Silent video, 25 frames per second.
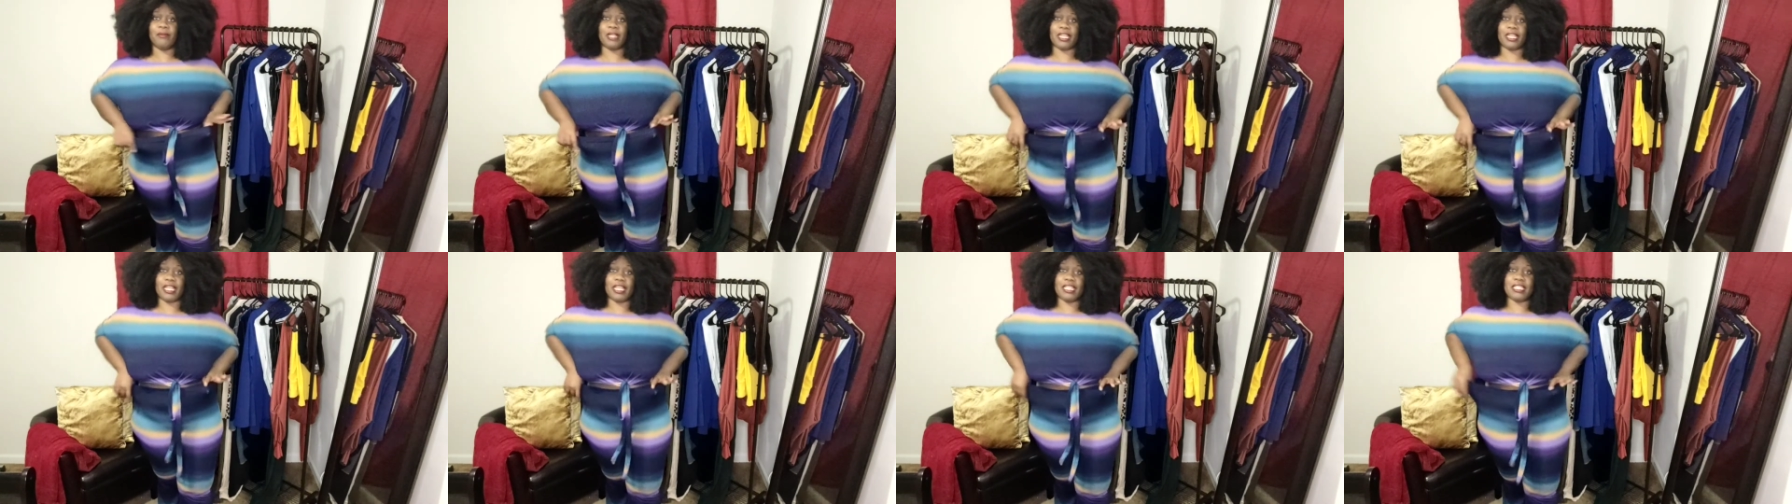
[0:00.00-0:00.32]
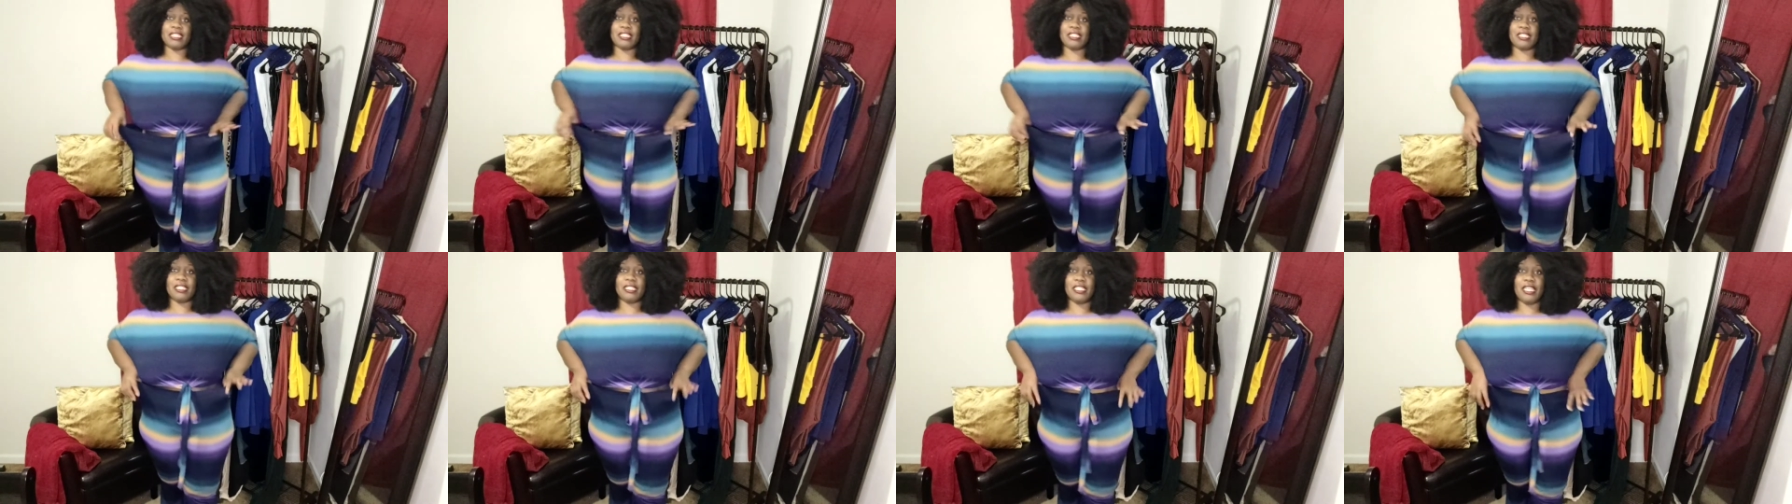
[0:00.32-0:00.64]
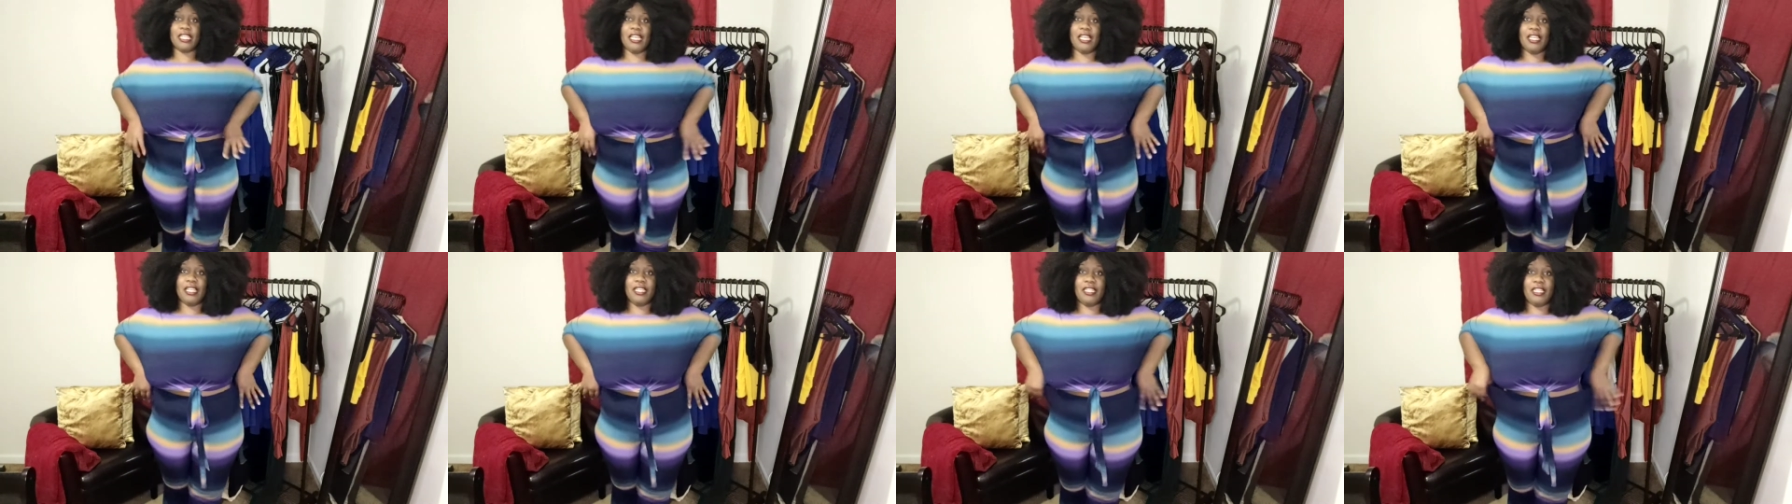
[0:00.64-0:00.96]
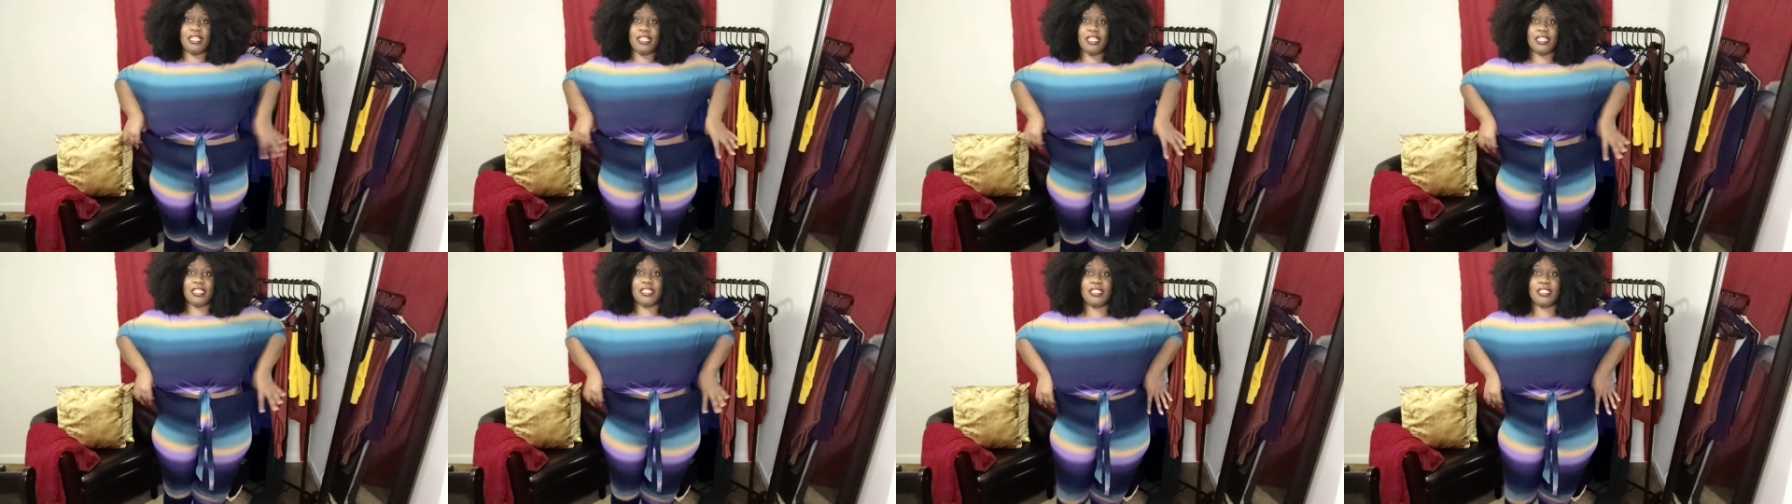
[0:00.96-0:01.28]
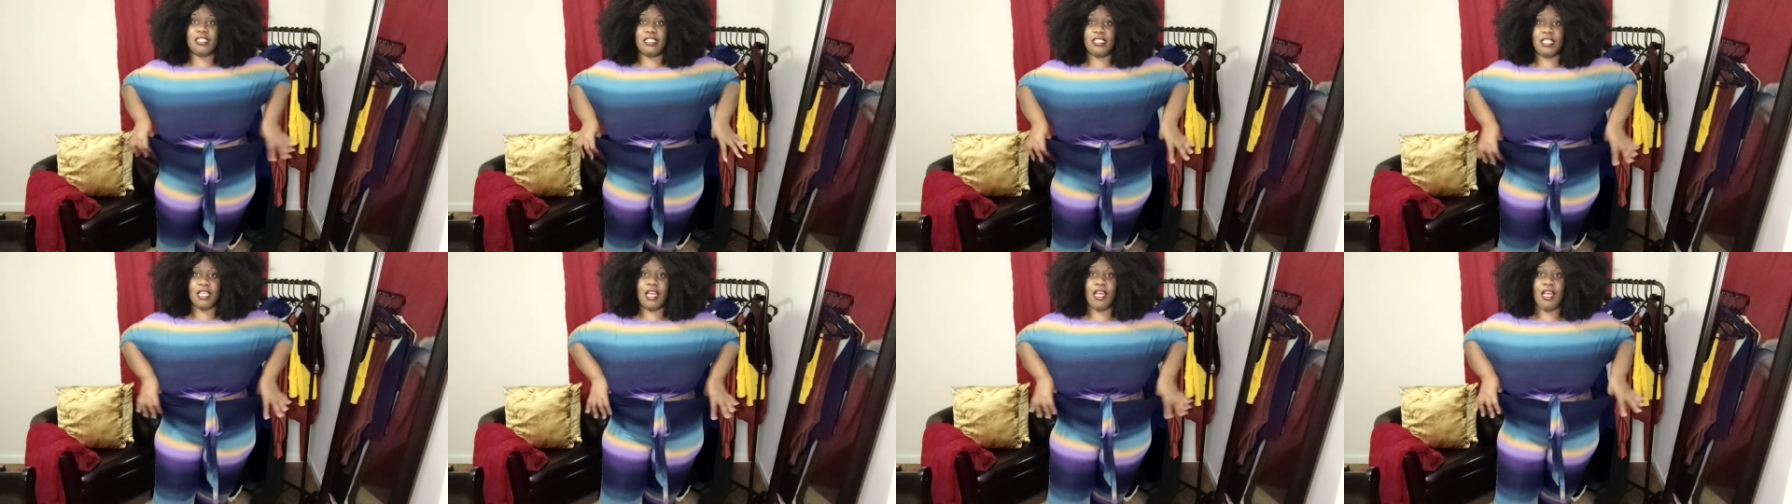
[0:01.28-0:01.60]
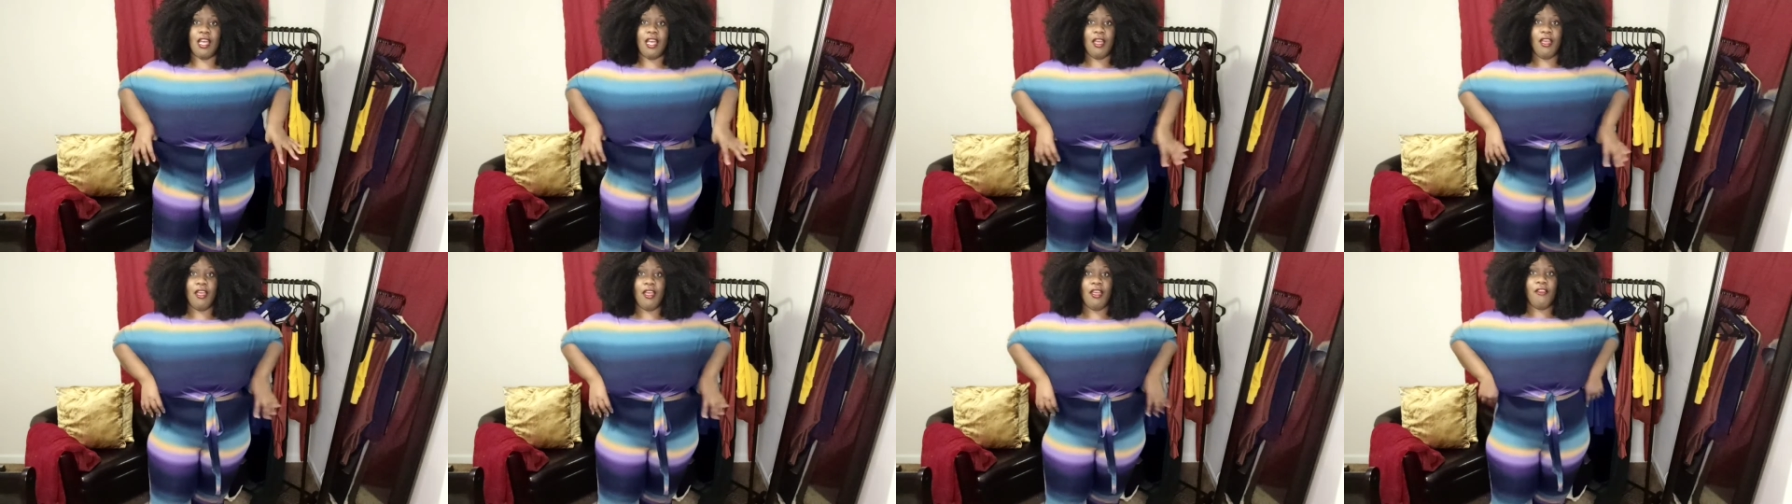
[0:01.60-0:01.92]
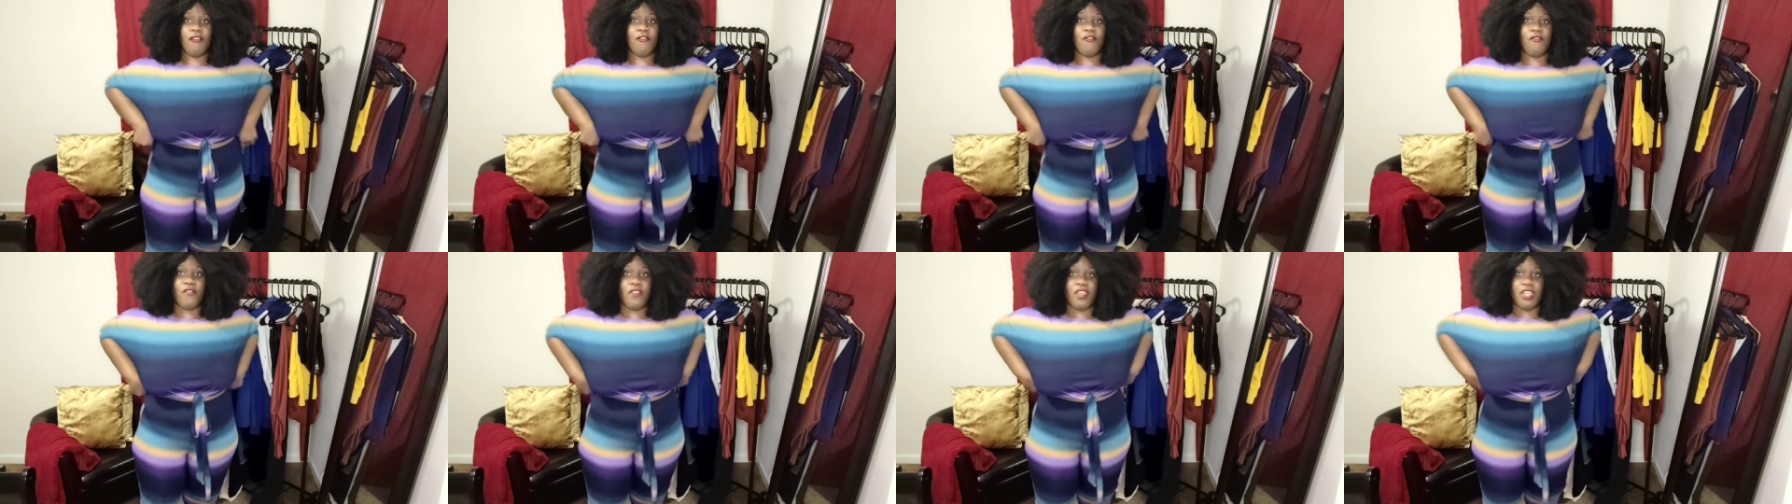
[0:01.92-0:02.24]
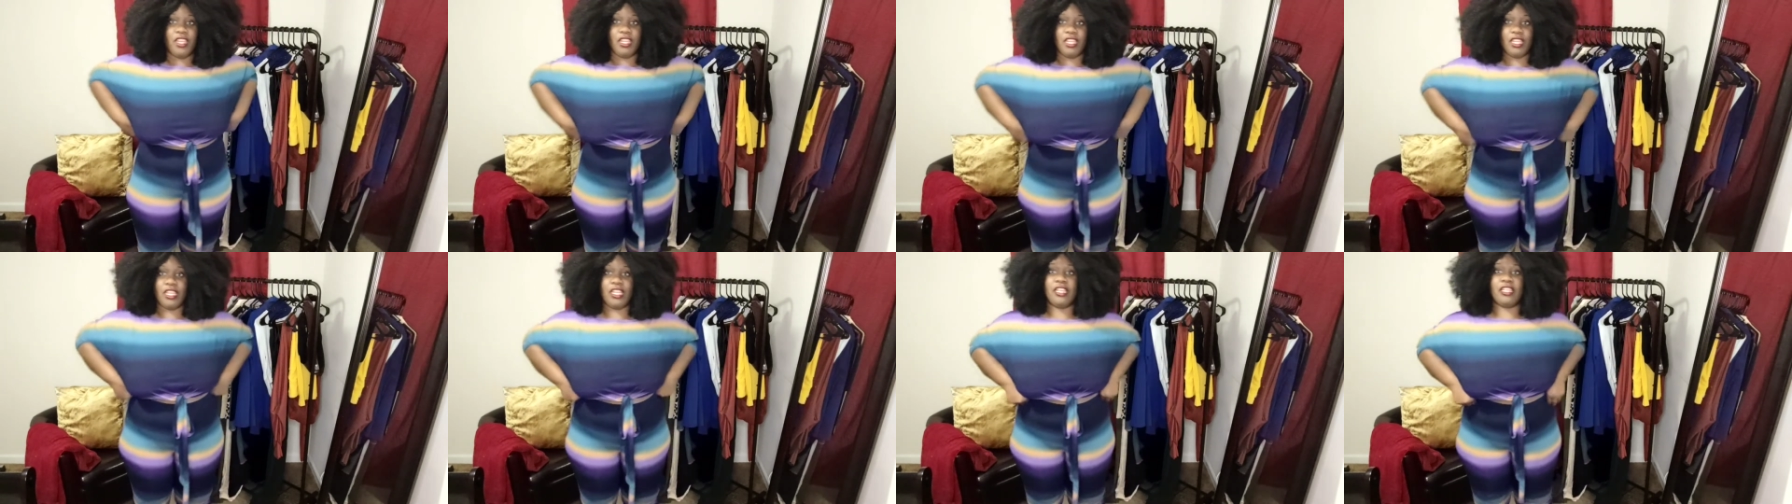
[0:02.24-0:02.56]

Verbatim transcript: Like I said, this fit